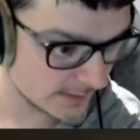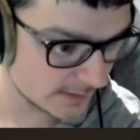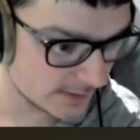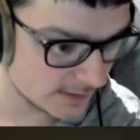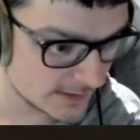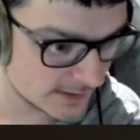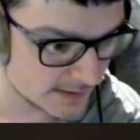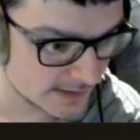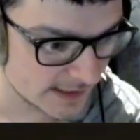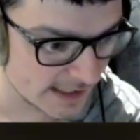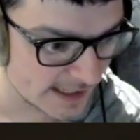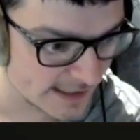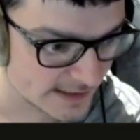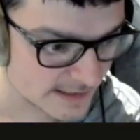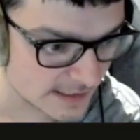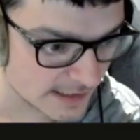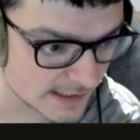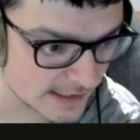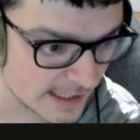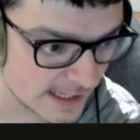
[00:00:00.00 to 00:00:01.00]
because
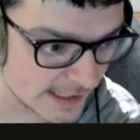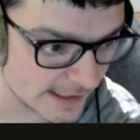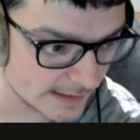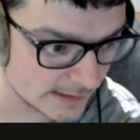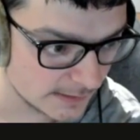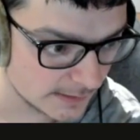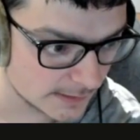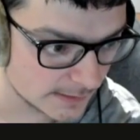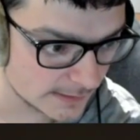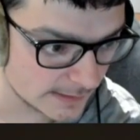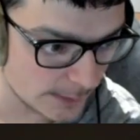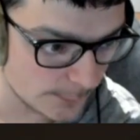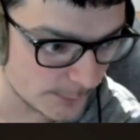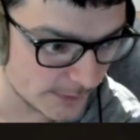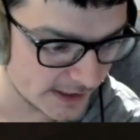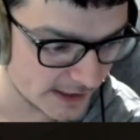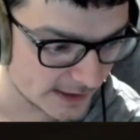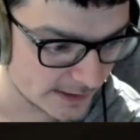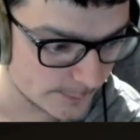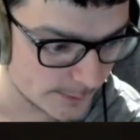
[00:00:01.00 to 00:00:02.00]
that's a thing that
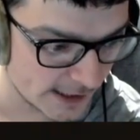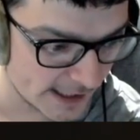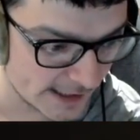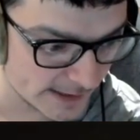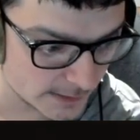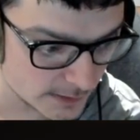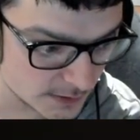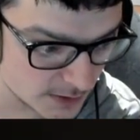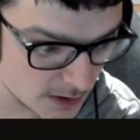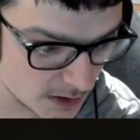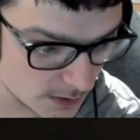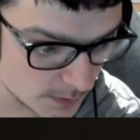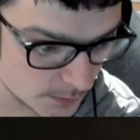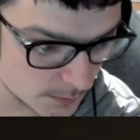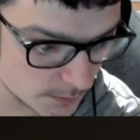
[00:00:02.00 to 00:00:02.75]
we can do.